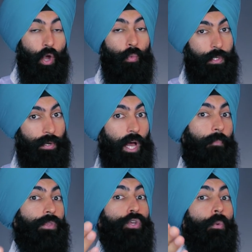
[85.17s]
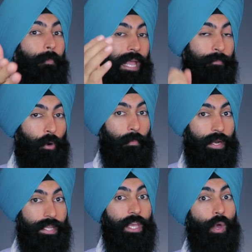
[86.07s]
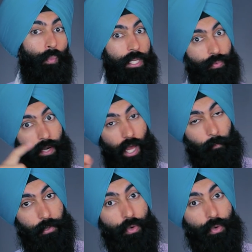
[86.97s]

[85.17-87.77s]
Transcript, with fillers: which would help you make more money, which would help